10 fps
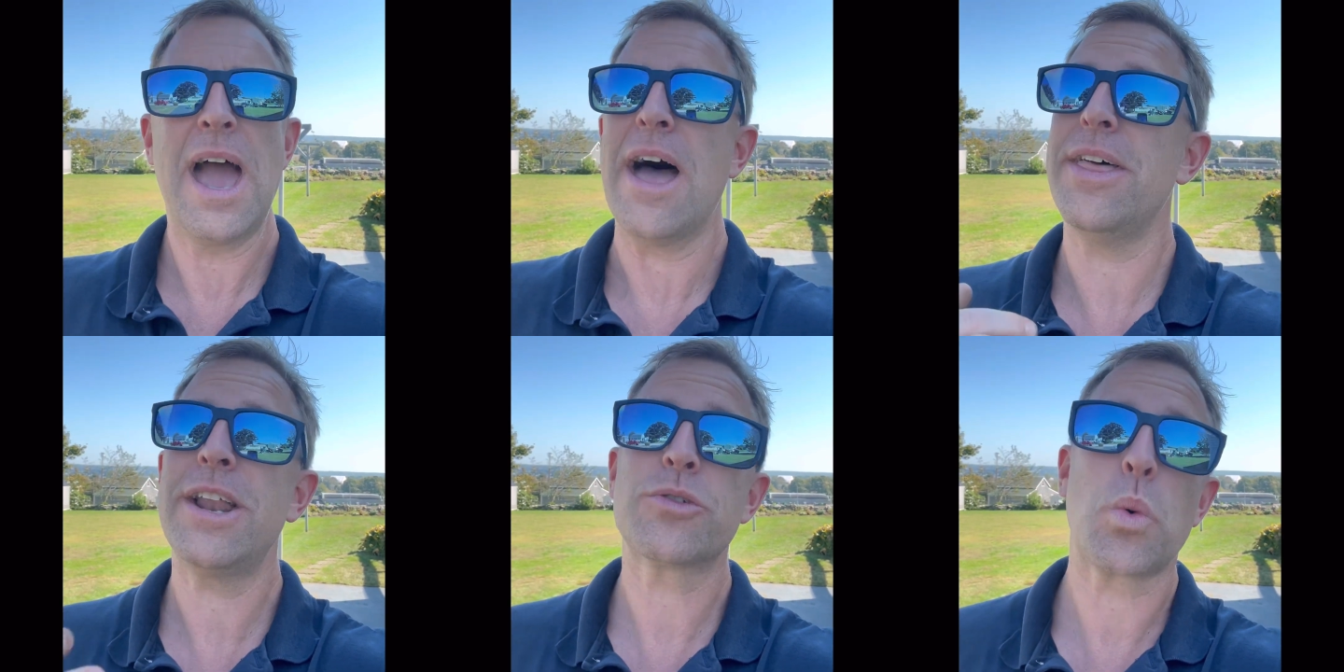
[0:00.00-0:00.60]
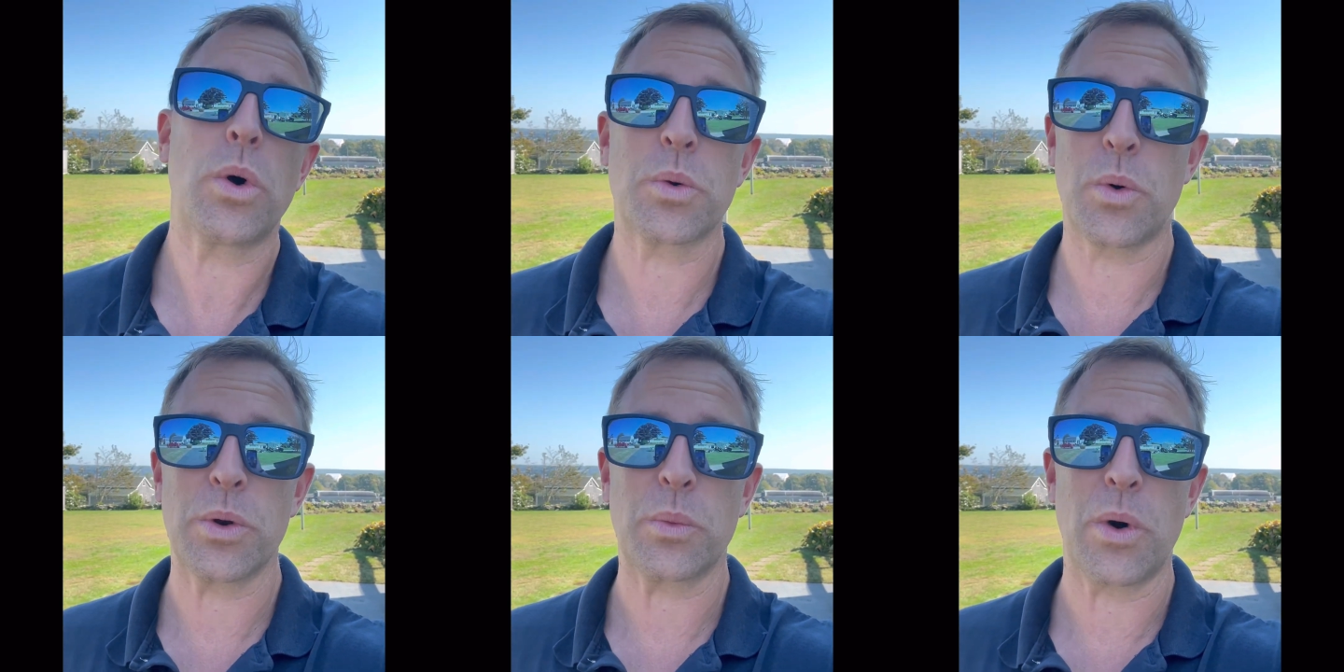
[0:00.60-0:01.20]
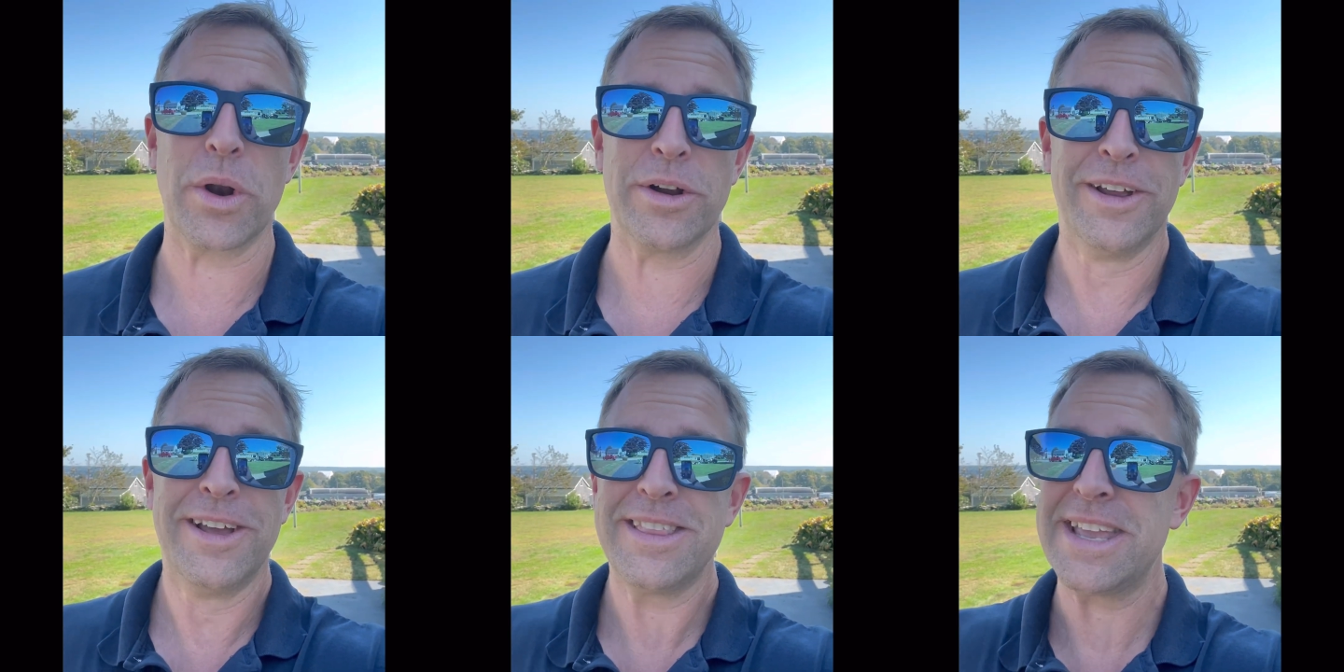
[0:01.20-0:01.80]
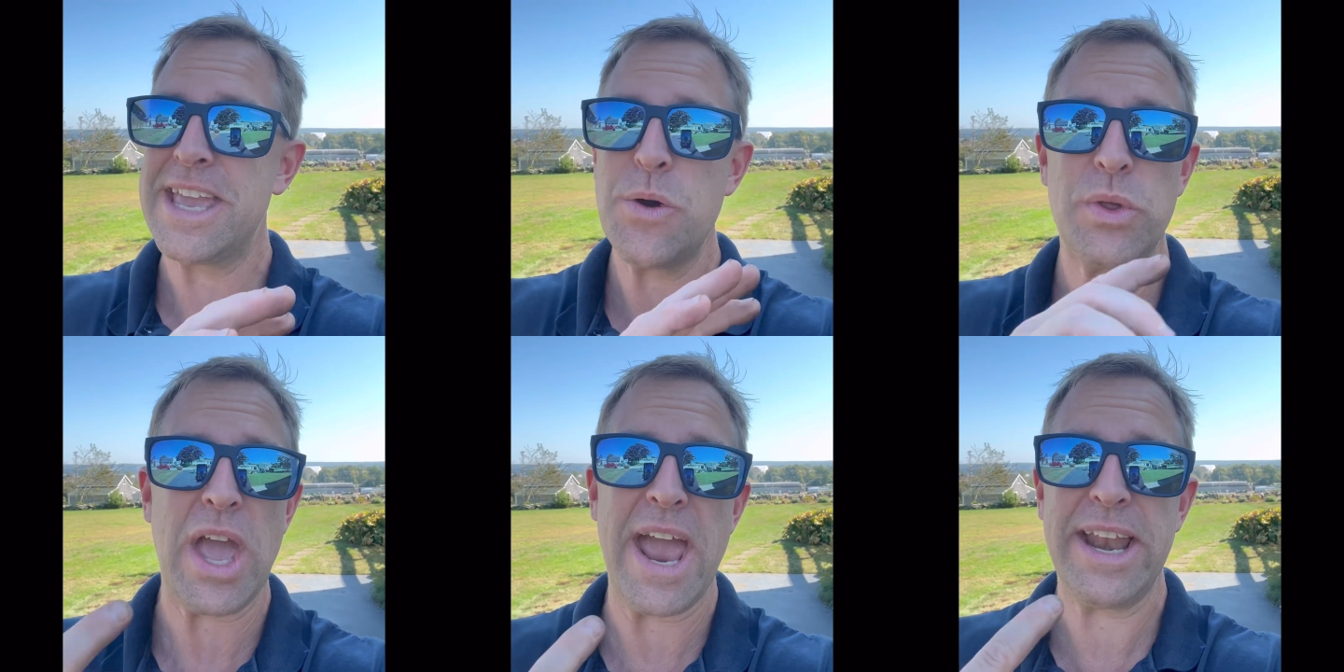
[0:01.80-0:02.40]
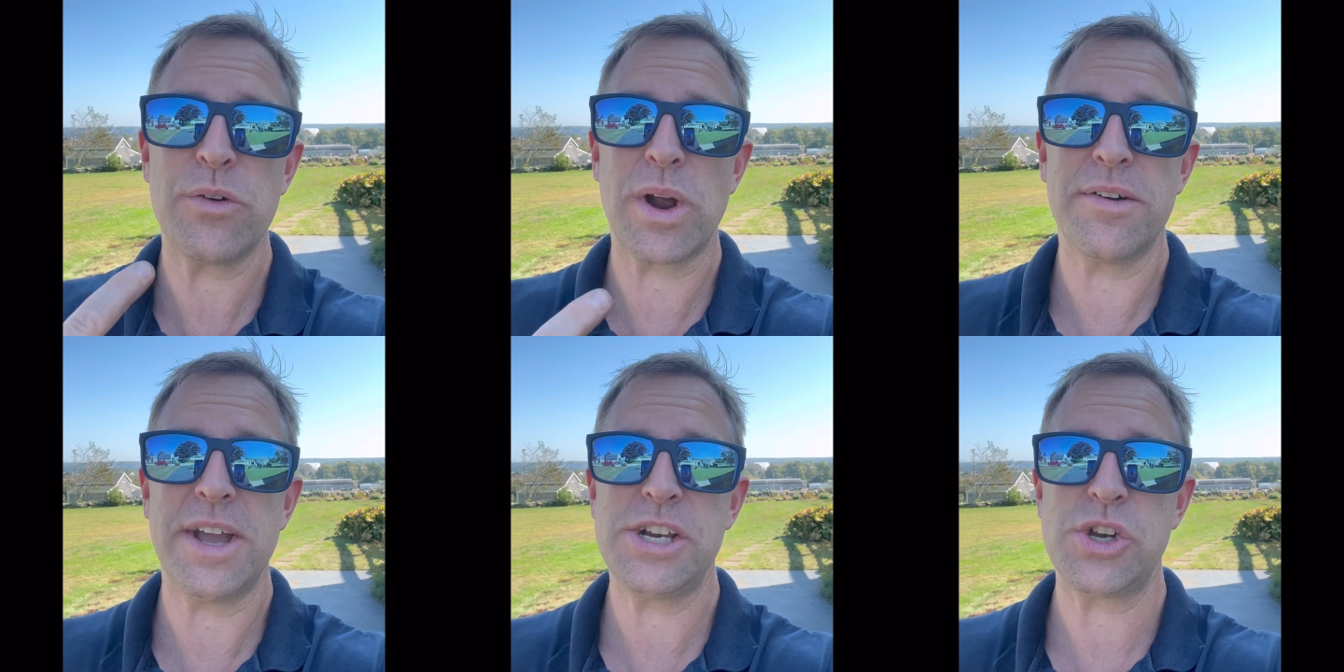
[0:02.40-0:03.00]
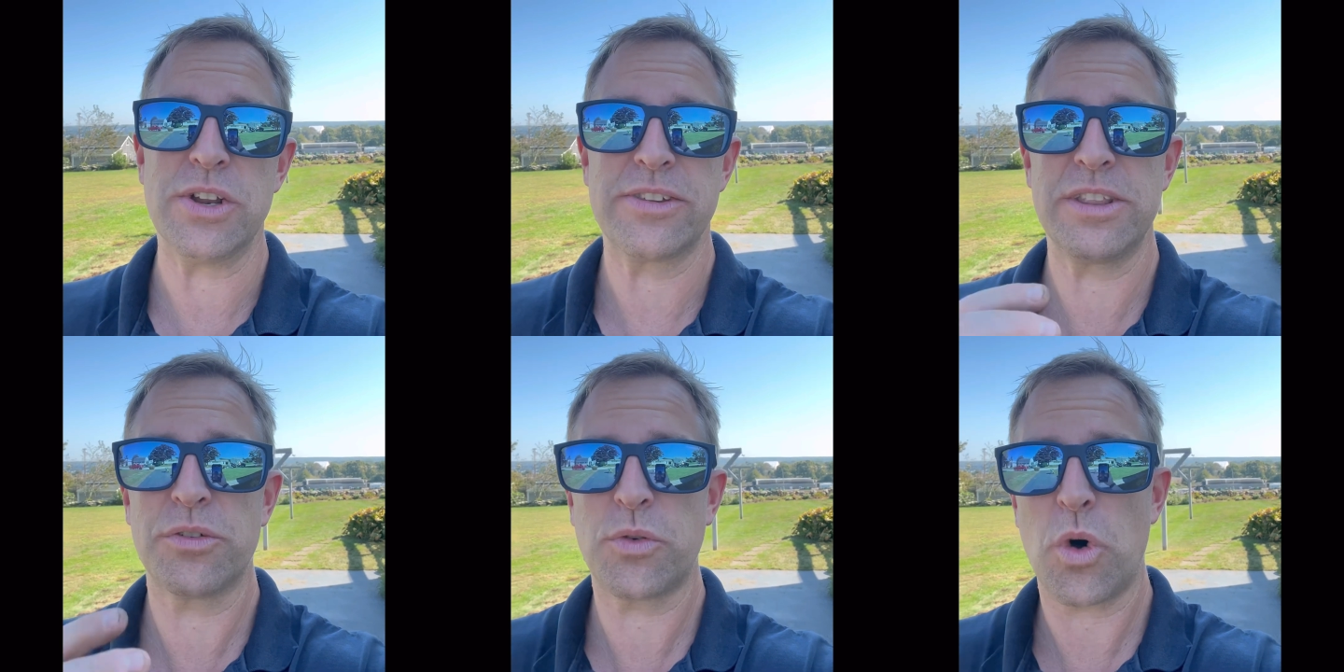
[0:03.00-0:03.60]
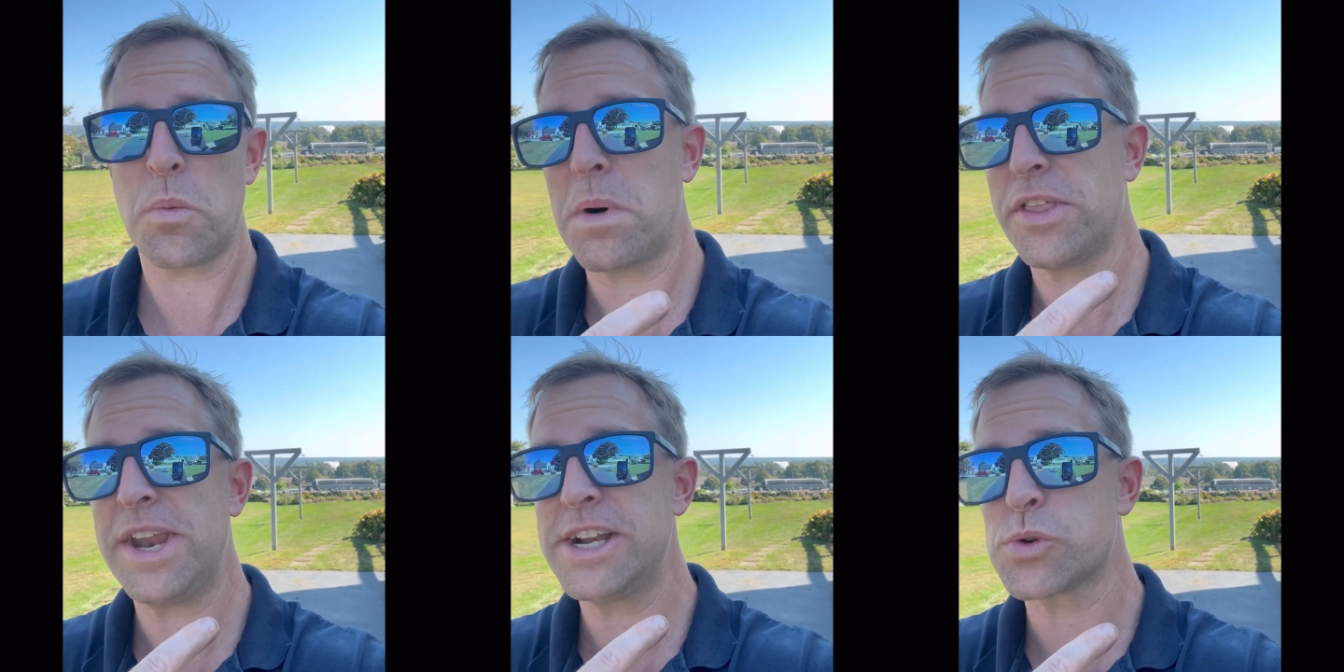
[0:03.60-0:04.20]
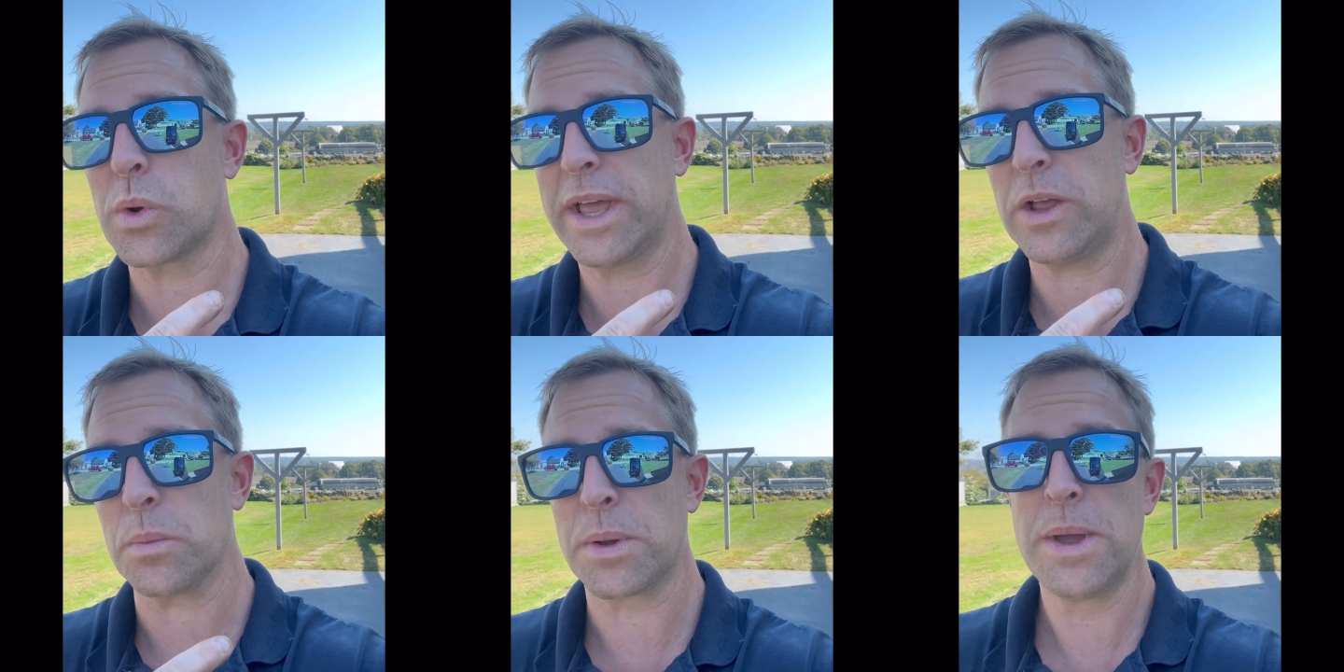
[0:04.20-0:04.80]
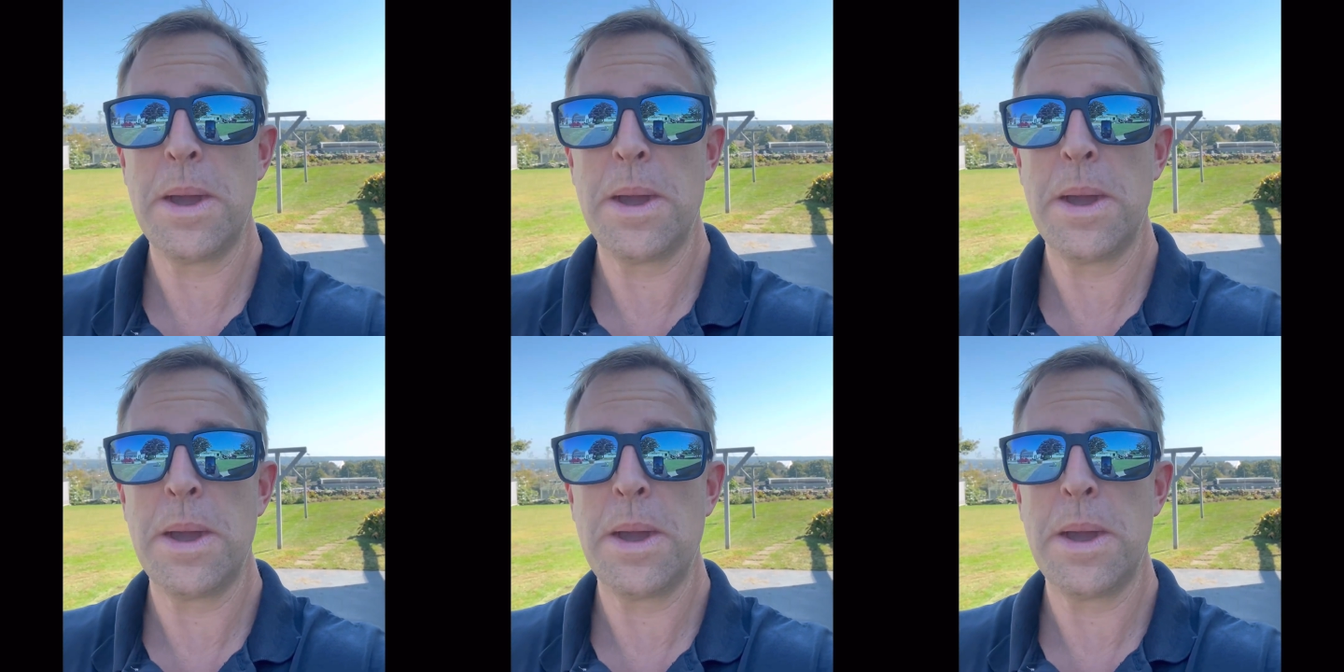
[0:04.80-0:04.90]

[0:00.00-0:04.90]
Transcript: And then it's water, water, water. The key with any renovation is in the fall, Mother Nature will help.